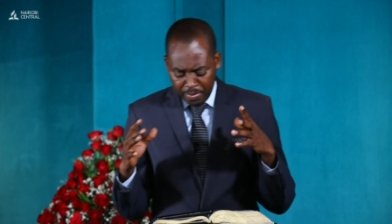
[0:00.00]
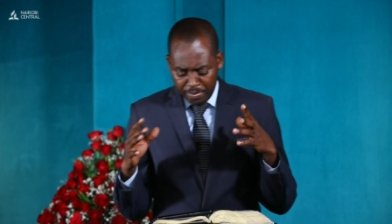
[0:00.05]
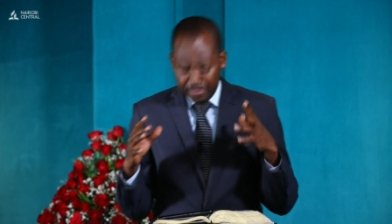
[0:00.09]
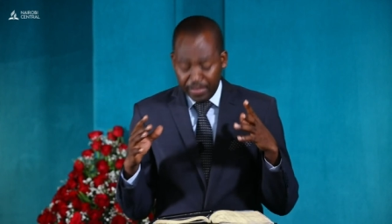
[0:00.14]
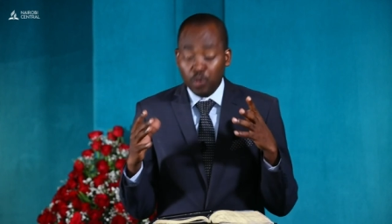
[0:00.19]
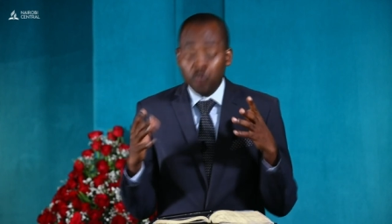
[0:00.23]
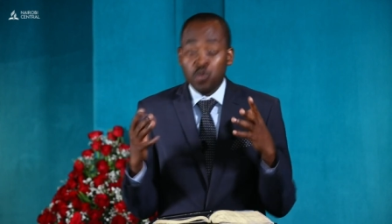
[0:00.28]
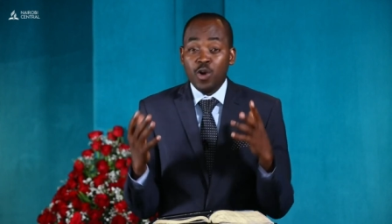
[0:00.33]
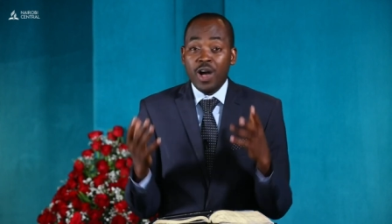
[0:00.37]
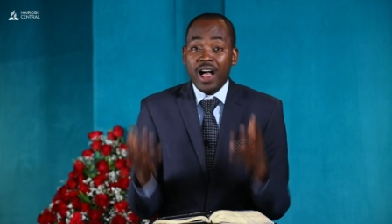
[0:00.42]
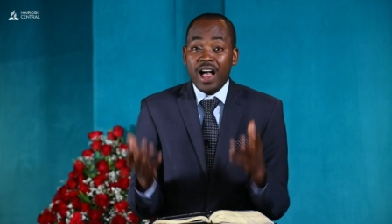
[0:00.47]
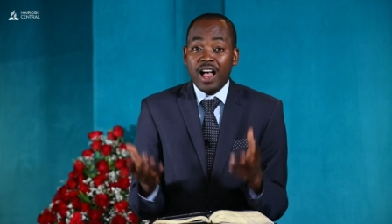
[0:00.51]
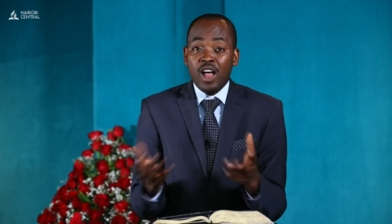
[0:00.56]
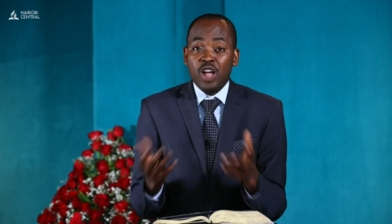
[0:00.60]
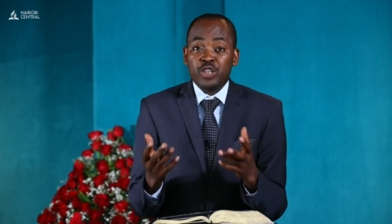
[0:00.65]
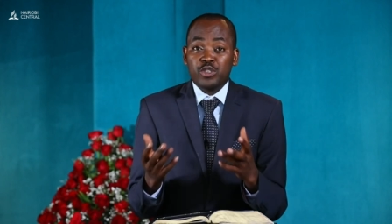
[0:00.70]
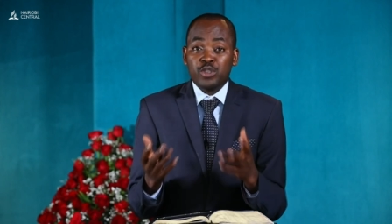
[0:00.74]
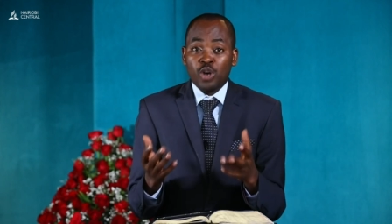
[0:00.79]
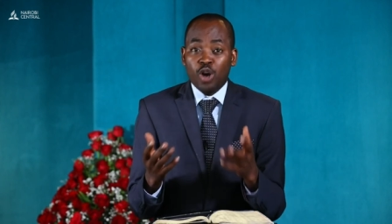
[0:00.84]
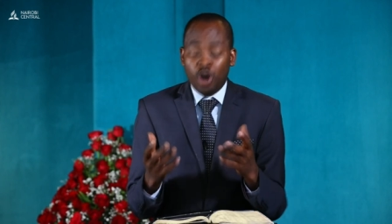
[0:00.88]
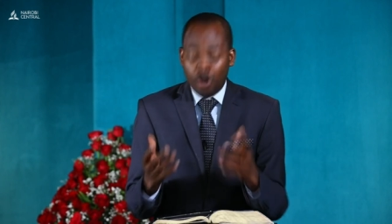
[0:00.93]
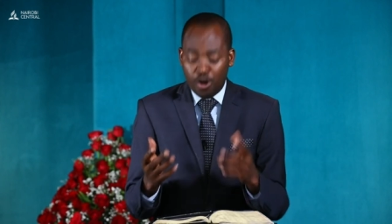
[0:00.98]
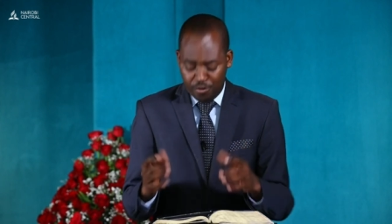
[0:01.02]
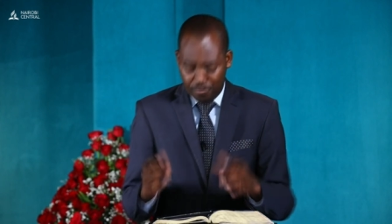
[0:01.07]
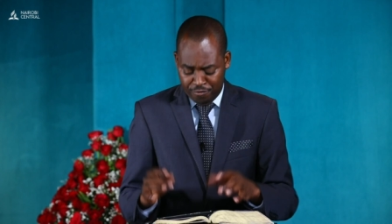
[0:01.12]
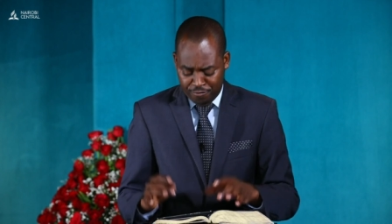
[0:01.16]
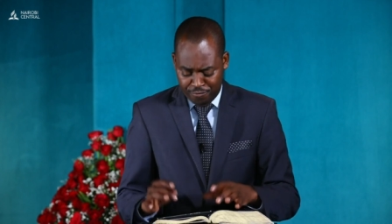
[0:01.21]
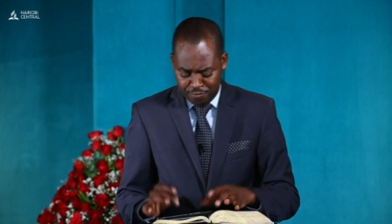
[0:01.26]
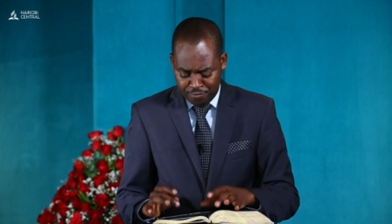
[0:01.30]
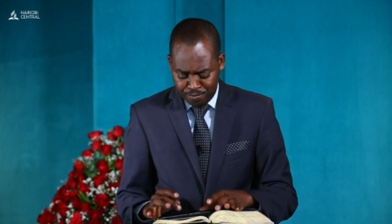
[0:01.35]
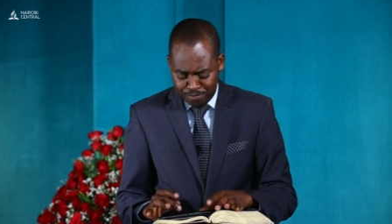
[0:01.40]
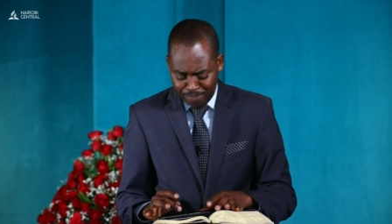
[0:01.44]
the world
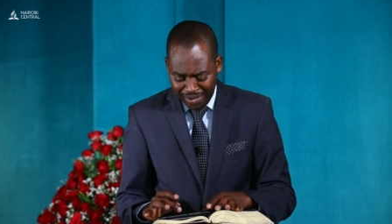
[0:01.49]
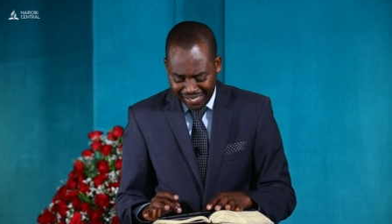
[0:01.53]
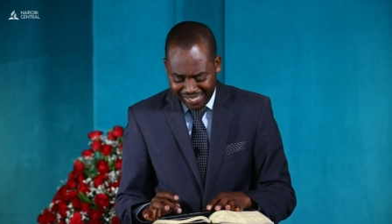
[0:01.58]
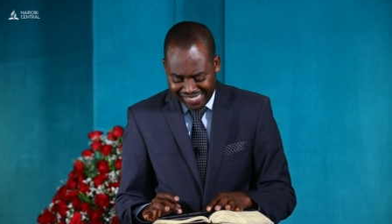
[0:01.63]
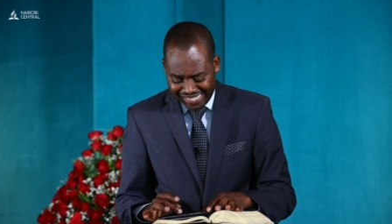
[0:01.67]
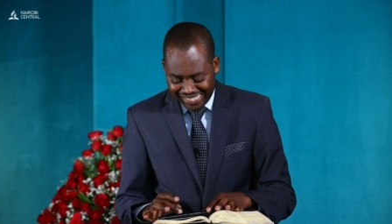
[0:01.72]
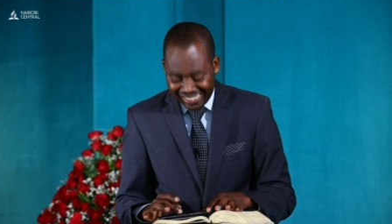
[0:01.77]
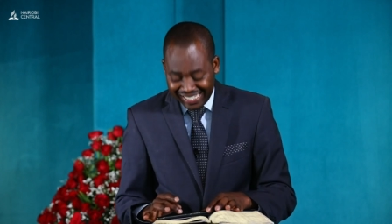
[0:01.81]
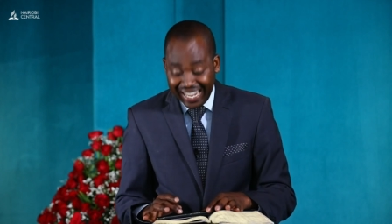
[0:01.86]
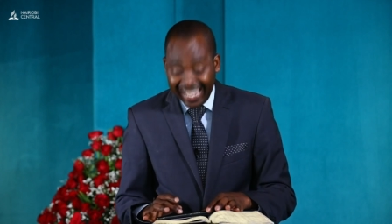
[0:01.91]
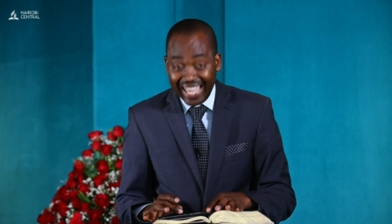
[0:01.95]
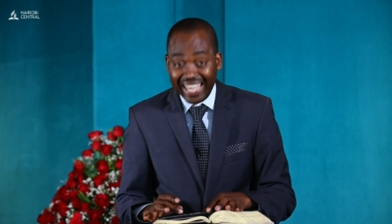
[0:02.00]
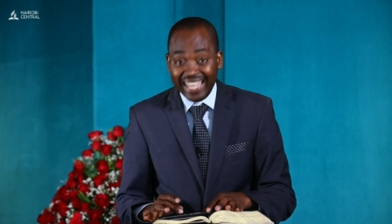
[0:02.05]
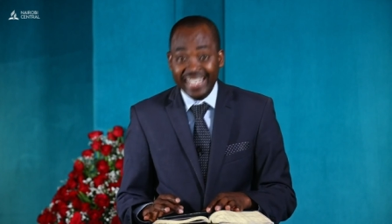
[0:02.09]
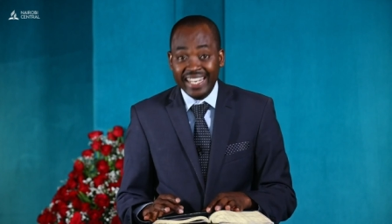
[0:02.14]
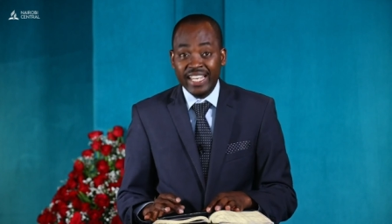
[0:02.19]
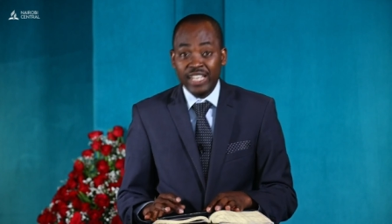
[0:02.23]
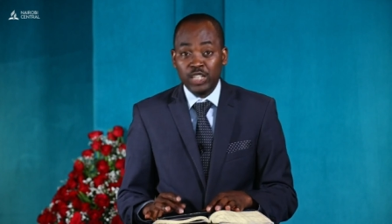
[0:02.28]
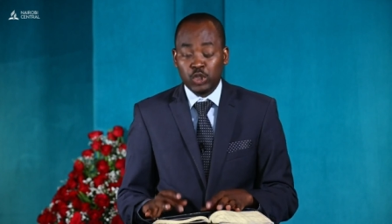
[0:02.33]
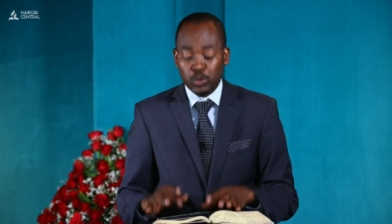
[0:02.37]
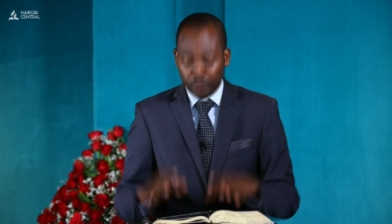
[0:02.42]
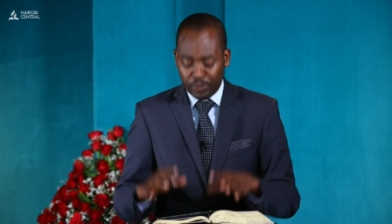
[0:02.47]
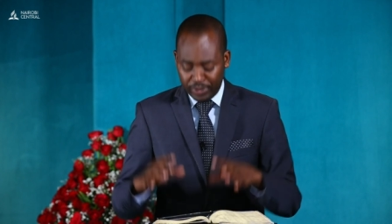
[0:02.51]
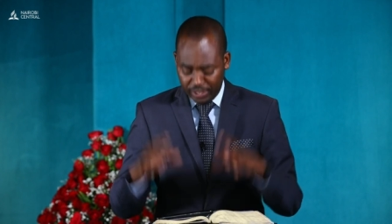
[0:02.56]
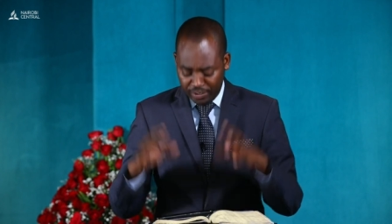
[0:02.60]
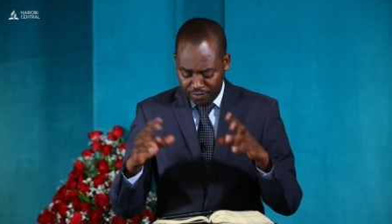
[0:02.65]
of backsliding to be